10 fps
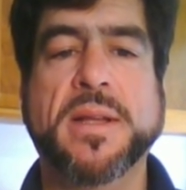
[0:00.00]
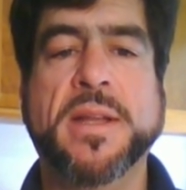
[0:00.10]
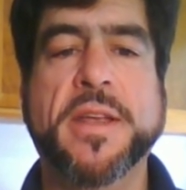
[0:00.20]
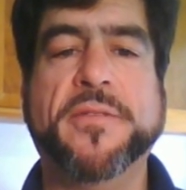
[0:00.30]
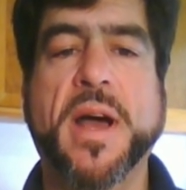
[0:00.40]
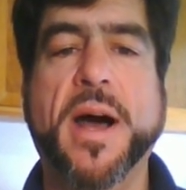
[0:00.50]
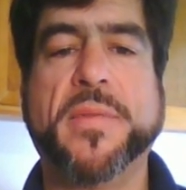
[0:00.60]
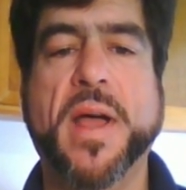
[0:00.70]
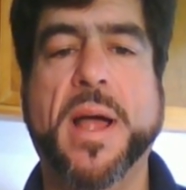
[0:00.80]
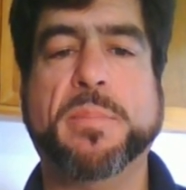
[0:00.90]
Leave not
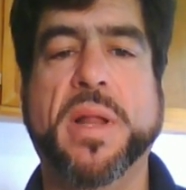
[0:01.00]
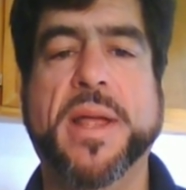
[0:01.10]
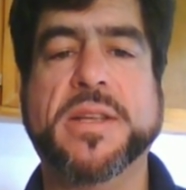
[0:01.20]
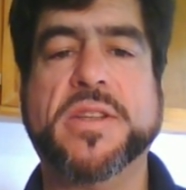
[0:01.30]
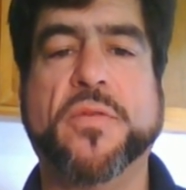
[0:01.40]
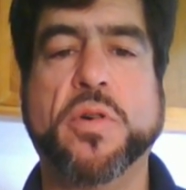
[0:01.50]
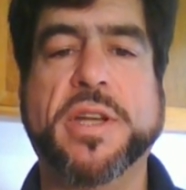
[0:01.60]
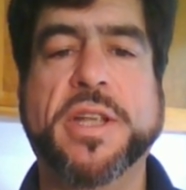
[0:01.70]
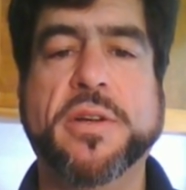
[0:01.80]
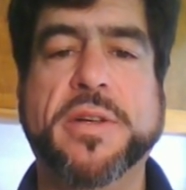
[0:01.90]
thy place, for
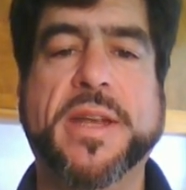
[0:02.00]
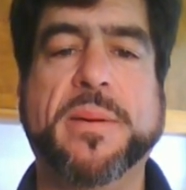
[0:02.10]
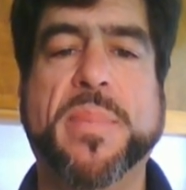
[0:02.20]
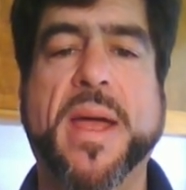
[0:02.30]
yielding